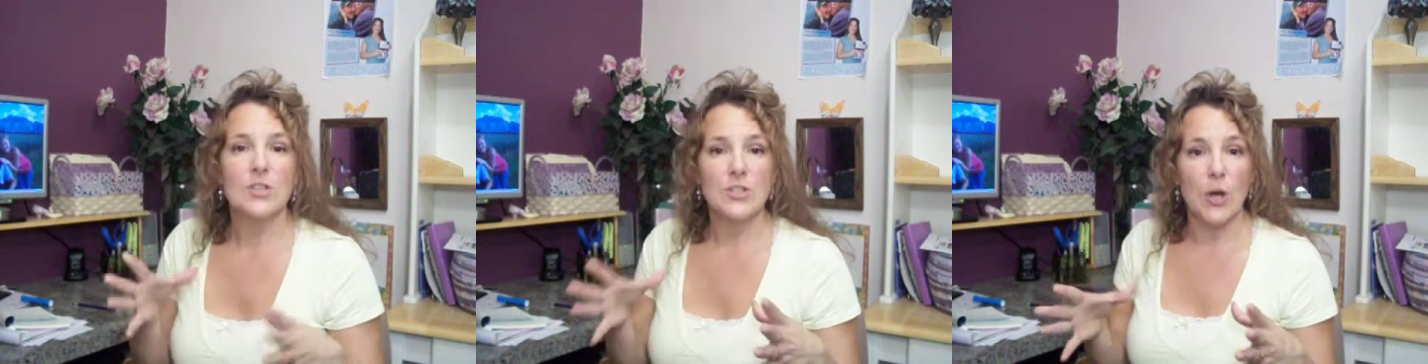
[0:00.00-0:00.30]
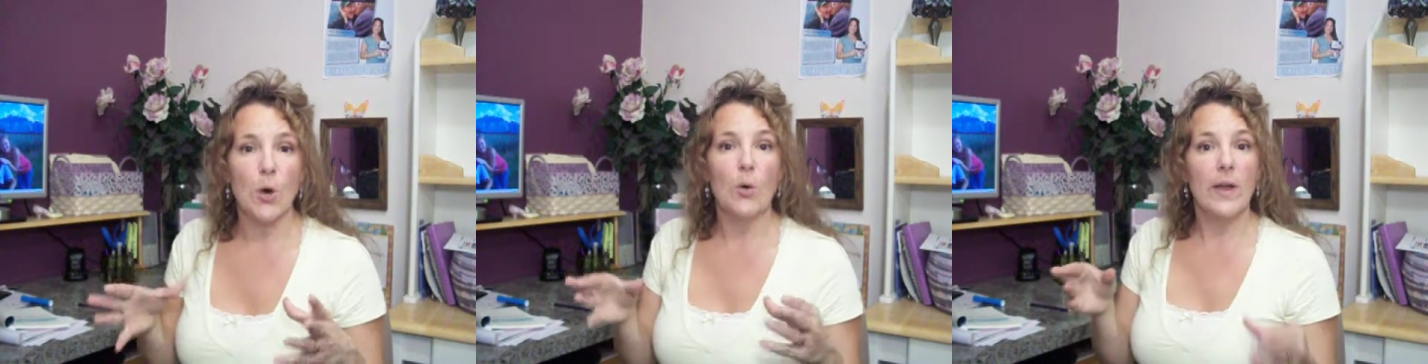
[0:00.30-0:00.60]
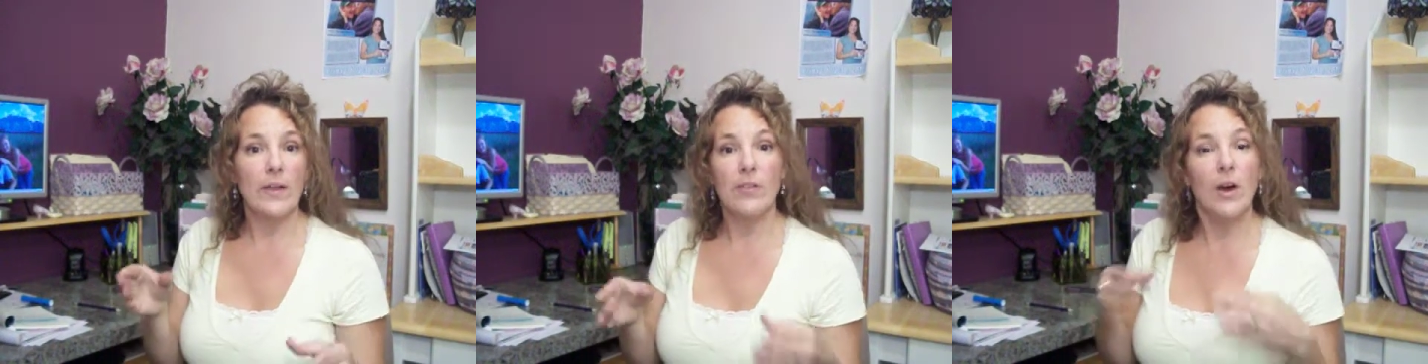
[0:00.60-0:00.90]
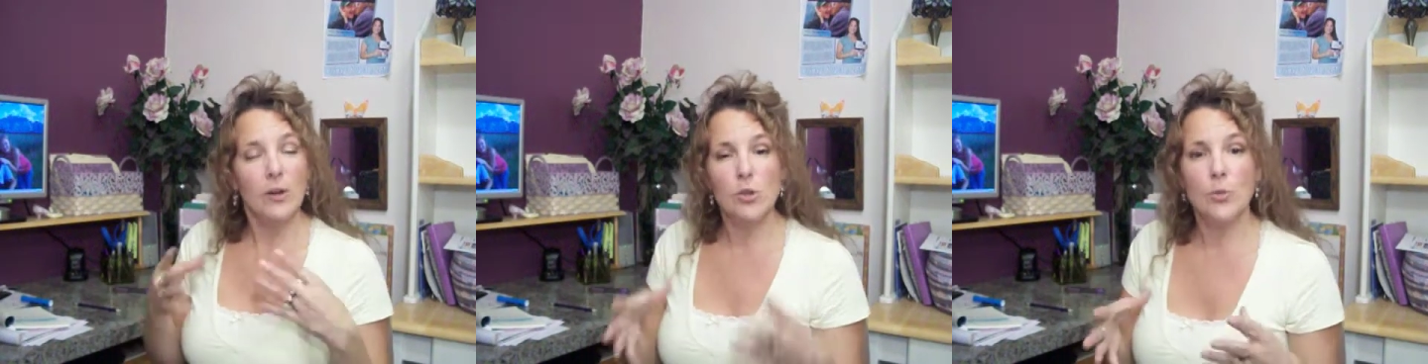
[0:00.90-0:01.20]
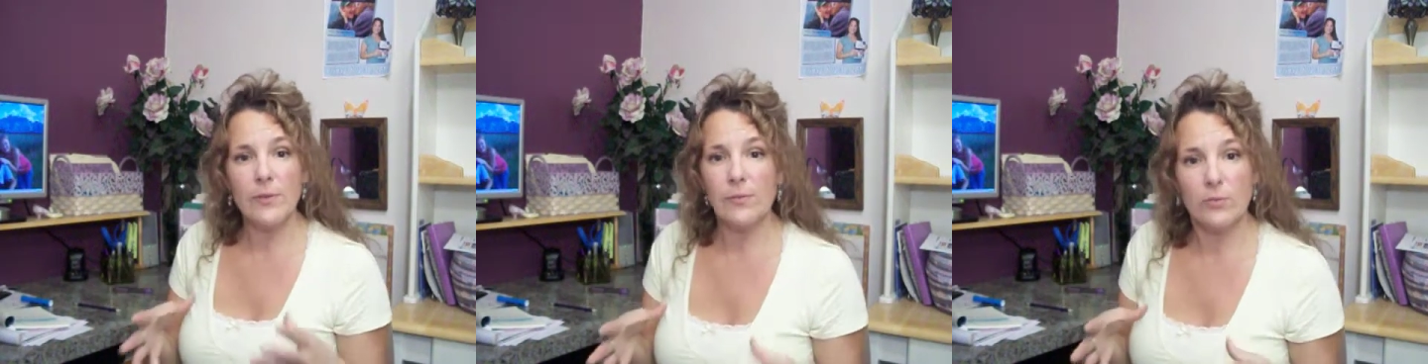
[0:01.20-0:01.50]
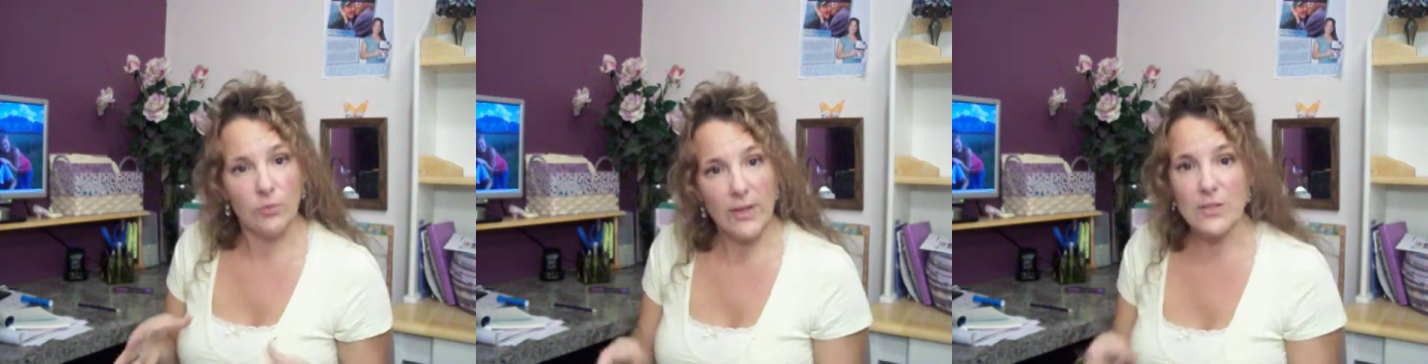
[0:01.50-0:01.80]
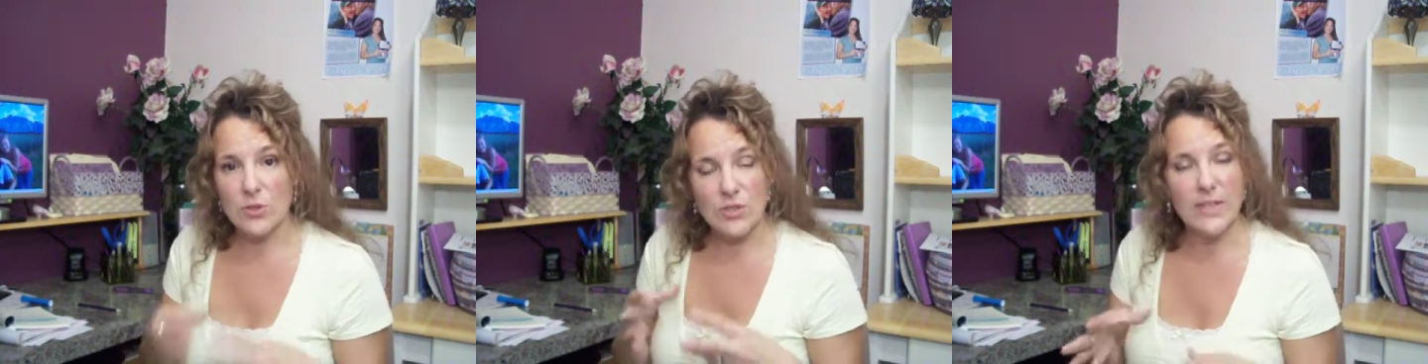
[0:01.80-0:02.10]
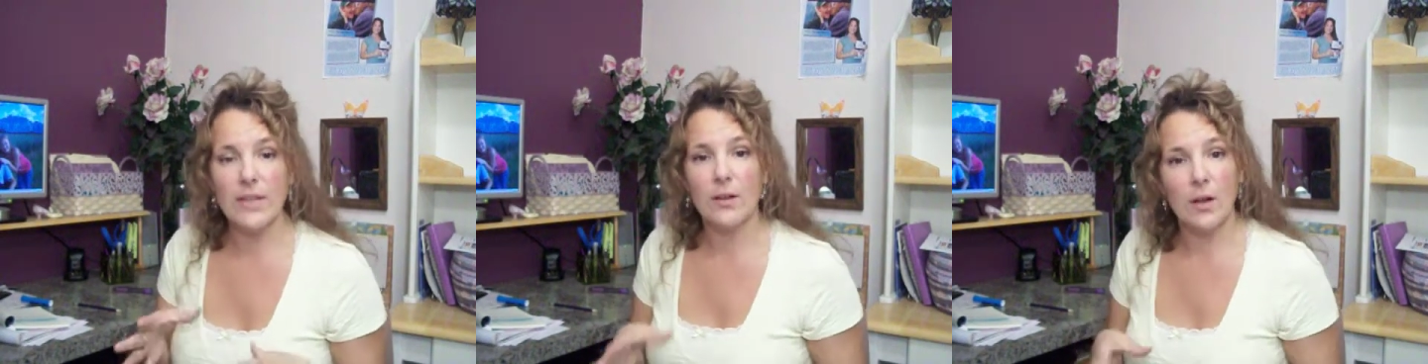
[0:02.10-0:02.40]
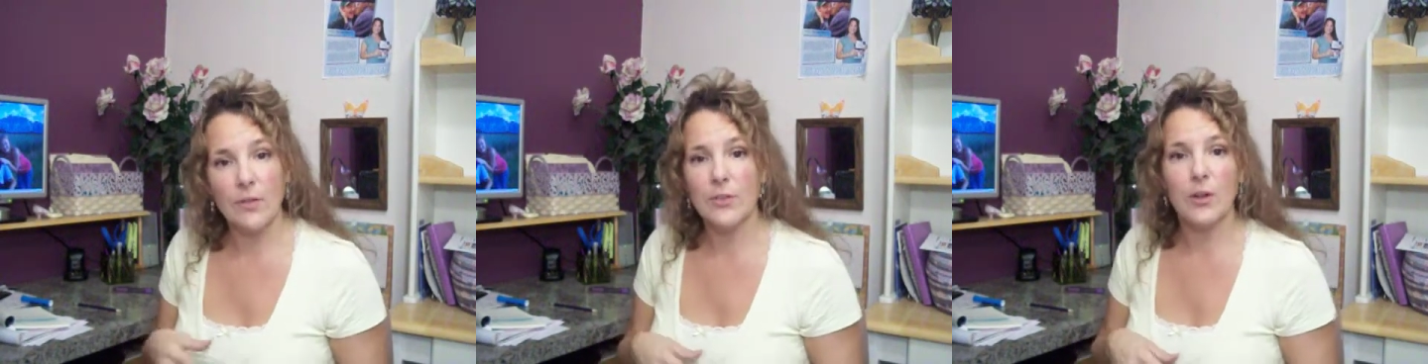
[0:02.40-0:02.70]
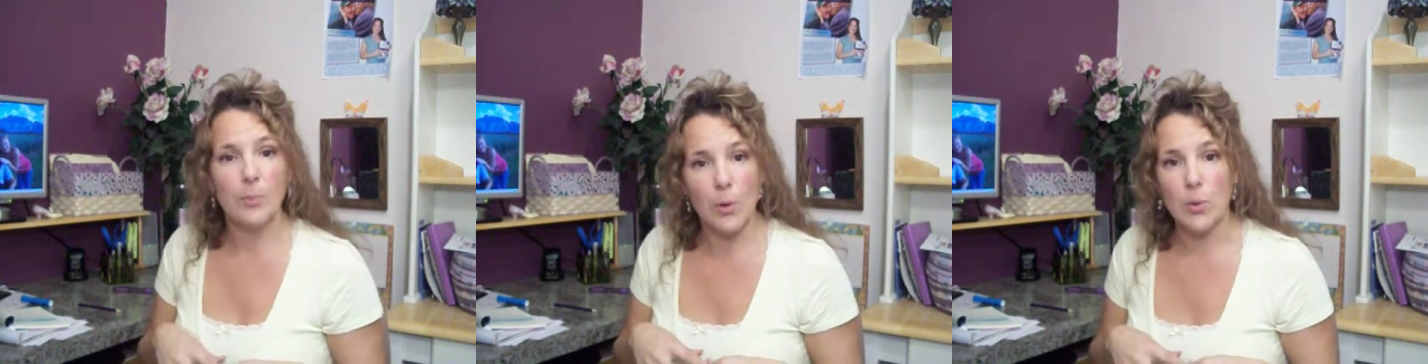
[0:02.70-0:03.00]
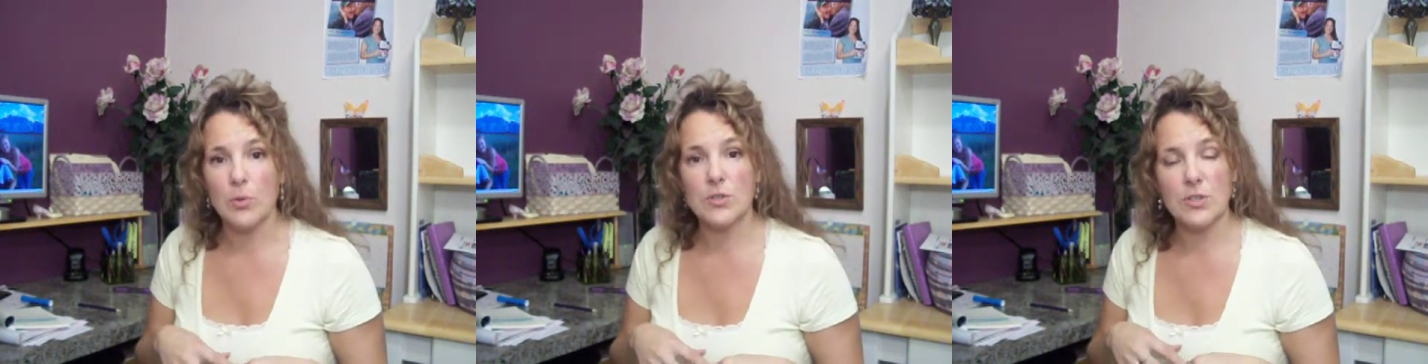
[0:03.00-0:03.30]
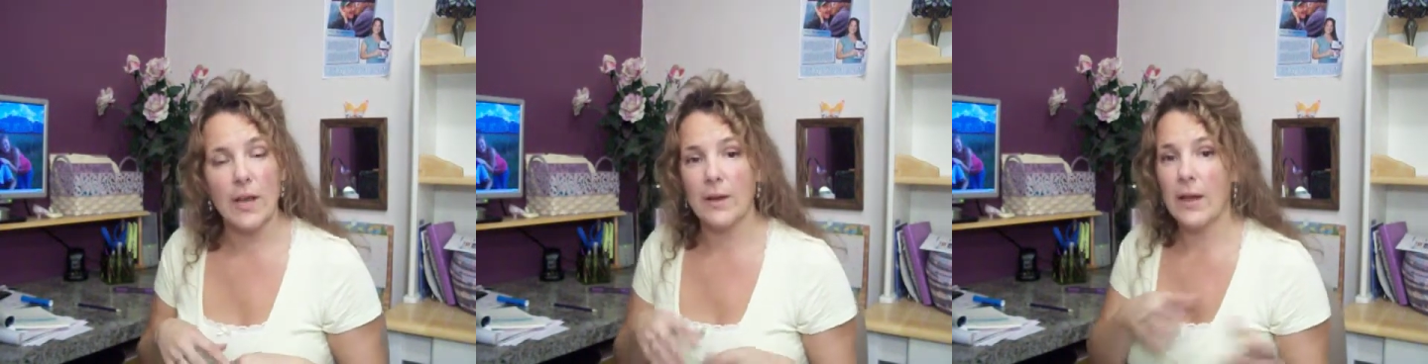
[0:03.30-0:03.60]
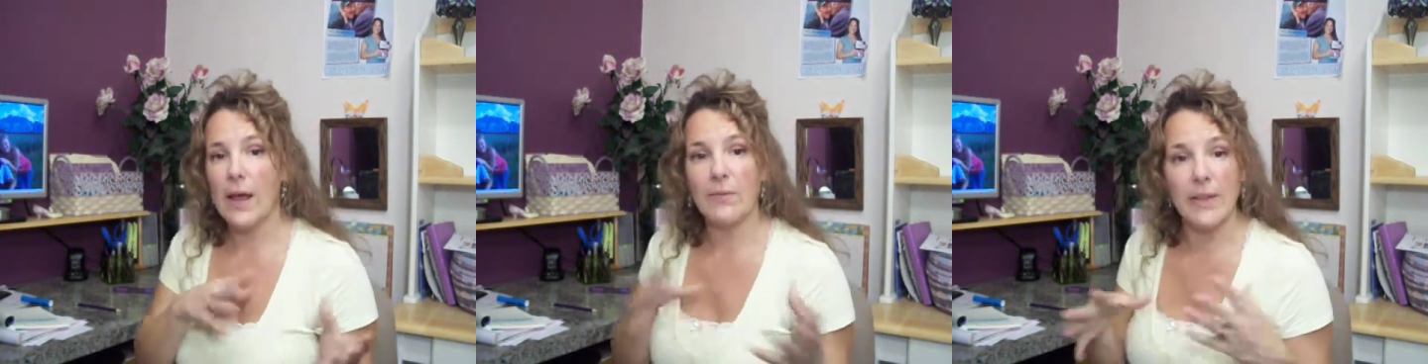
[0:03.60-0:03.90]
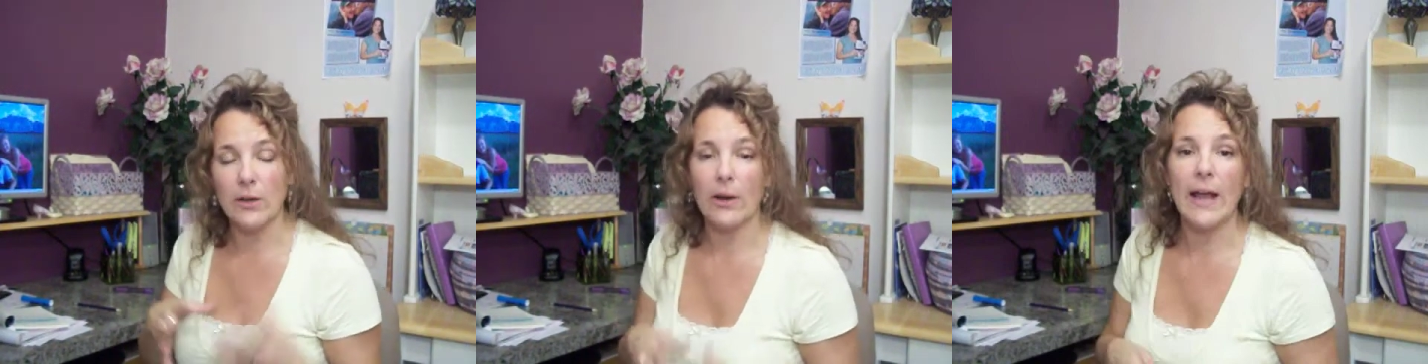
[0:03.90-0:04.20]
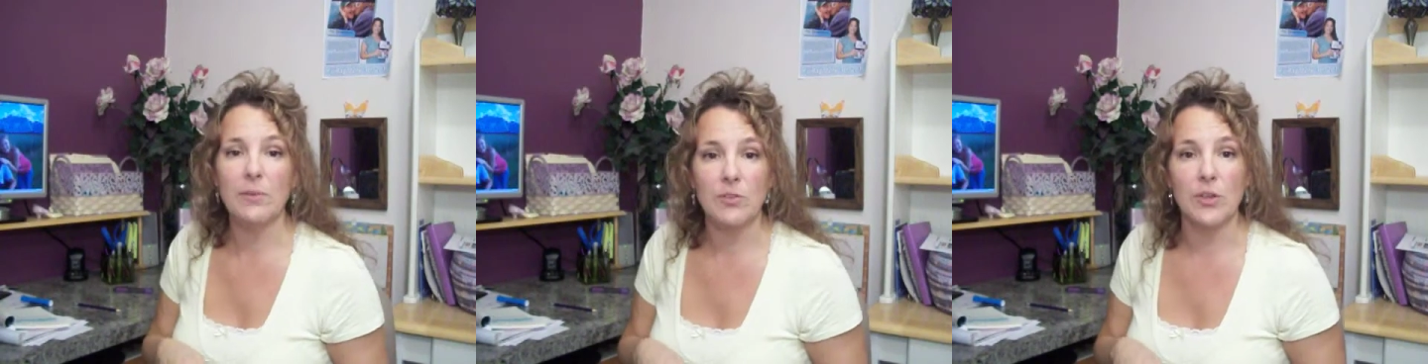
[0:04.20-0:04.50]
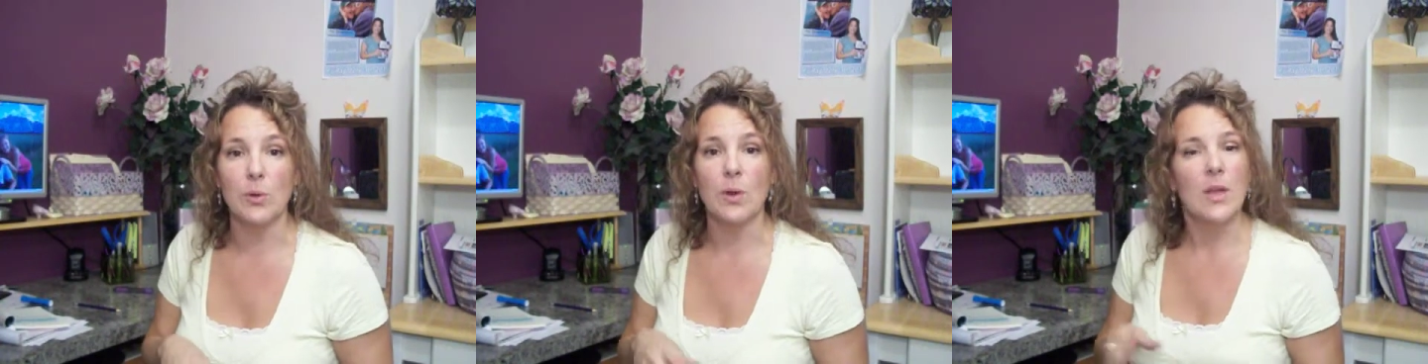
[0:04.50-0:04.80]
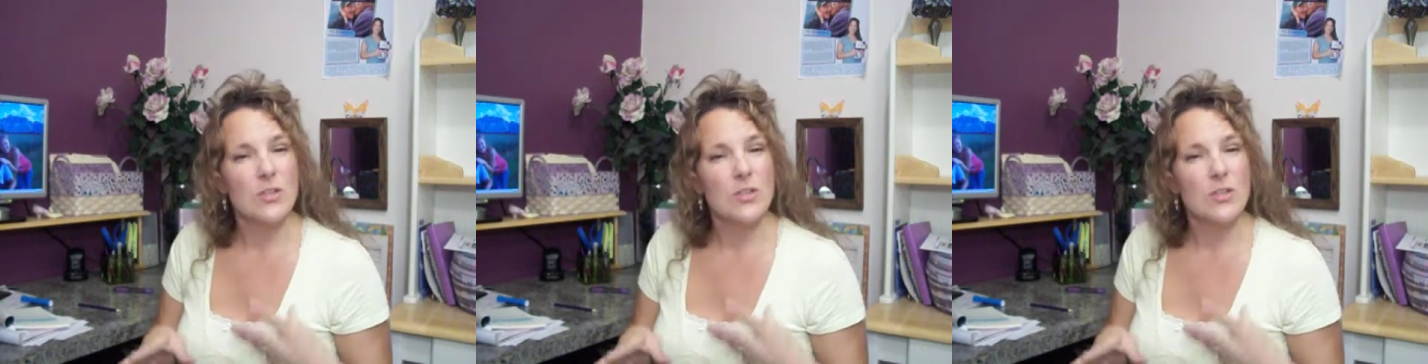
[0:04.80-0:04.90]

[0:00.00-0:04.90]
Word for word: So 124 friends are seeing all their posts and how they interact with you.